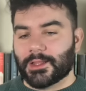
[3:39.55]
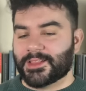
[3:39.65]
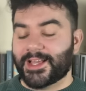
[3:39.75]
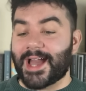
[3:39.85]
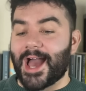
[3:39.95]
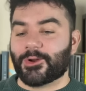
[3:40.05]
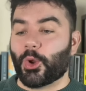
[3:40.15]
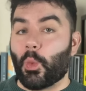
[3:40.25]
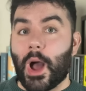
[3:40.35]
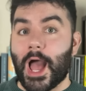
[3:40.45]
Like, I don't
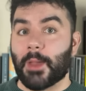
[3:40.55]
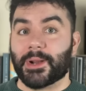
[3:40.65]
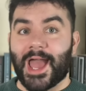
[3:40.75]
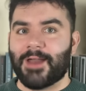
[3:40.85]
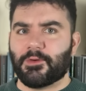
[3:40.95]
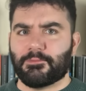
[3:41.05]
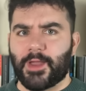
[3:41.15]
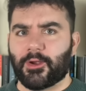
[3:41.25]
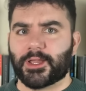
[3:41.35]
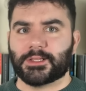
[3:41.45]
know why, but I have a
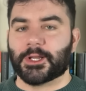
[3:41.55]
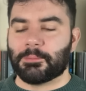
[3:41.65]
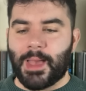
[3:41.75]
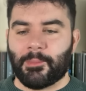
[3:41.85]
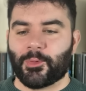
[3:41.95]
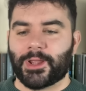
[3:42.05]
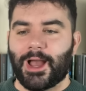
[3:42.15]
very clear memory